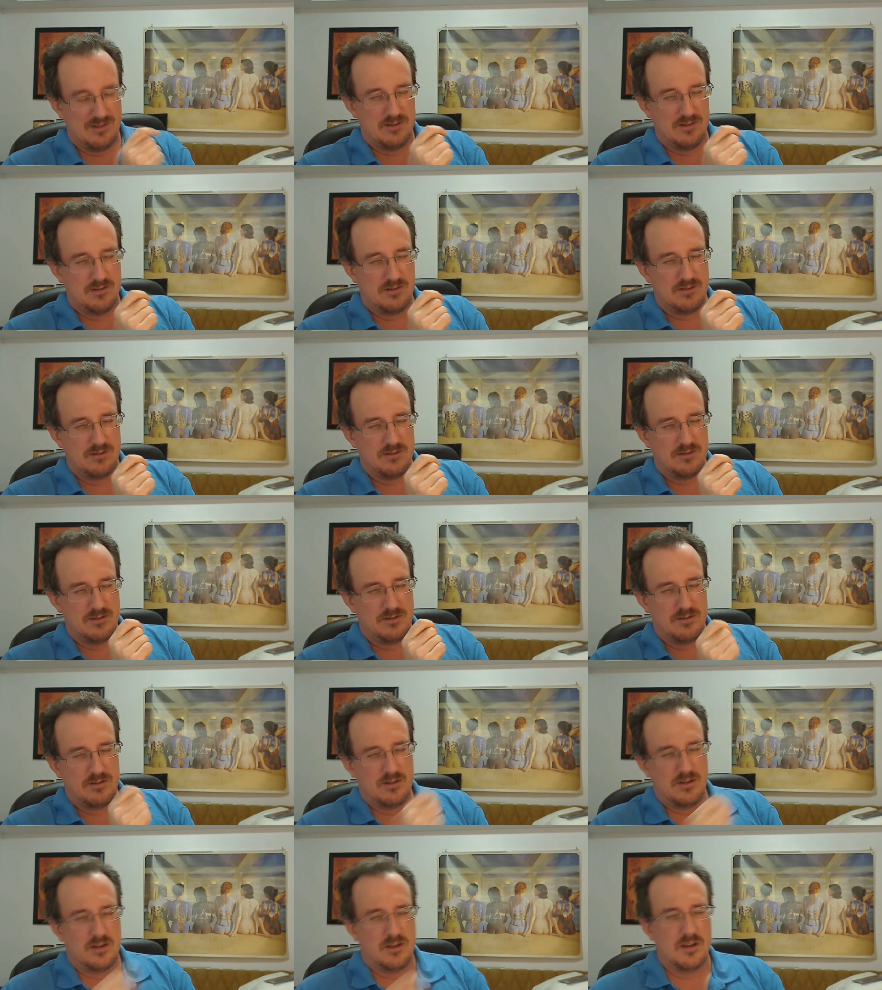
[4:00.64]

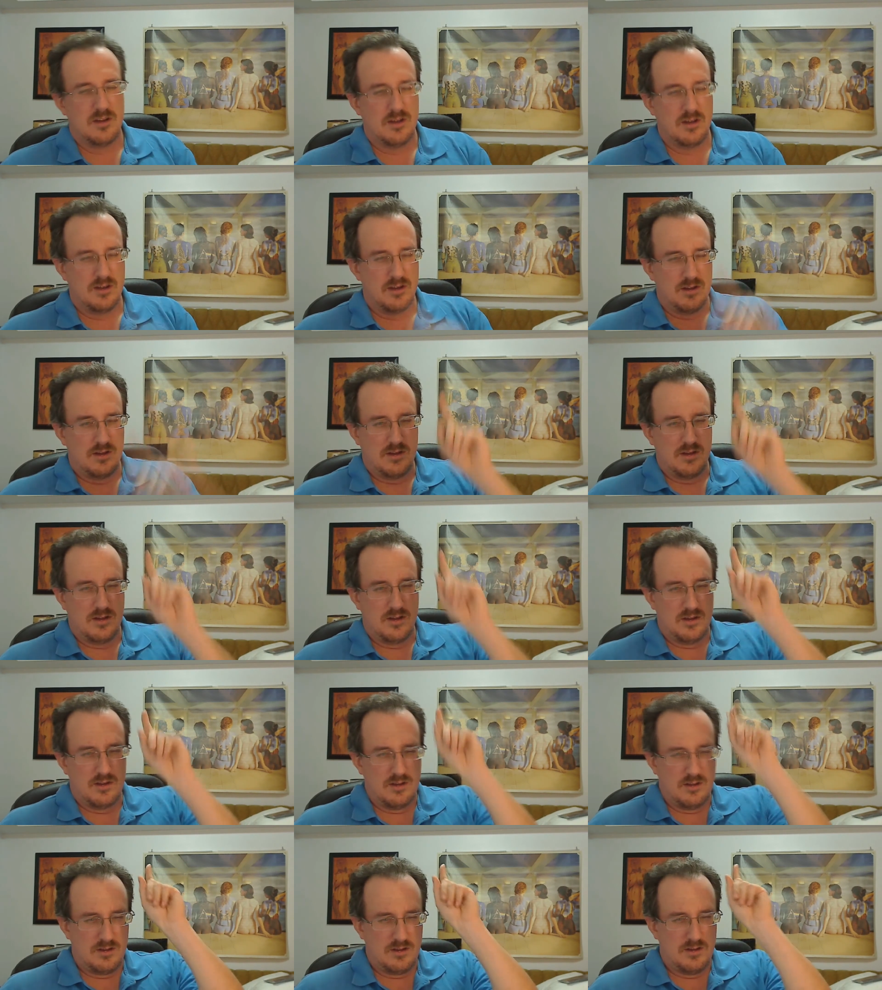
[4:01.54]

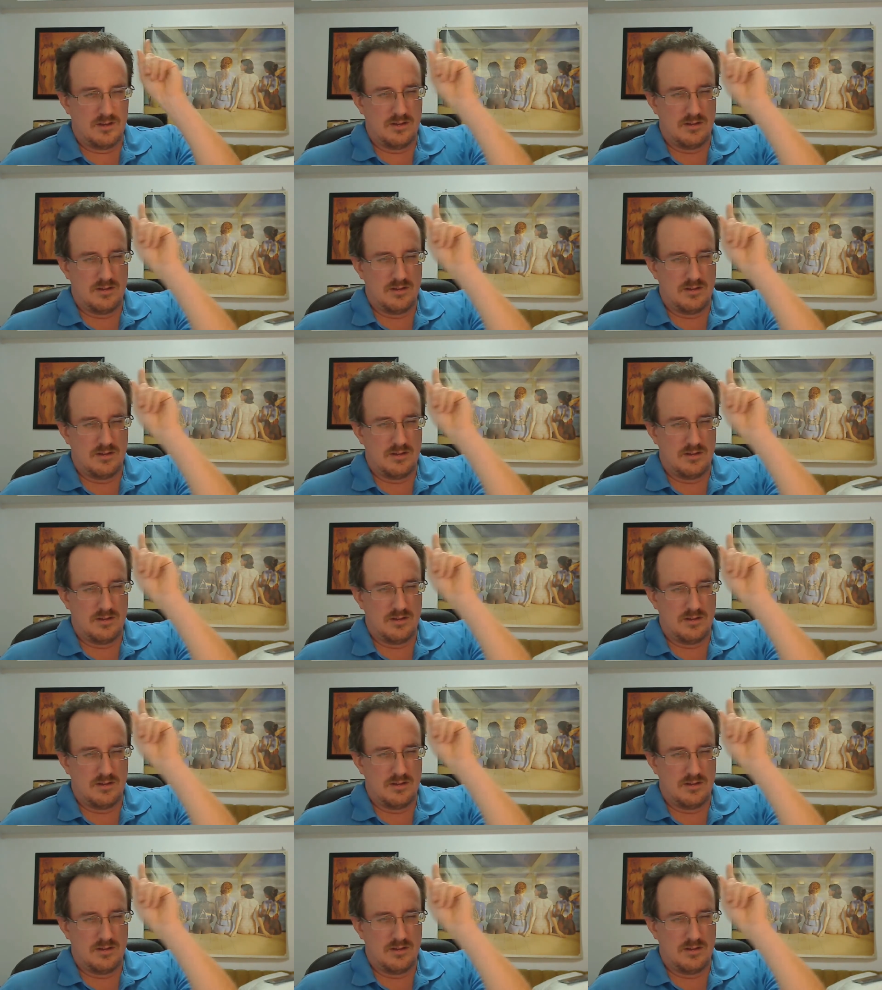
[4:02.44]
Nothing is said.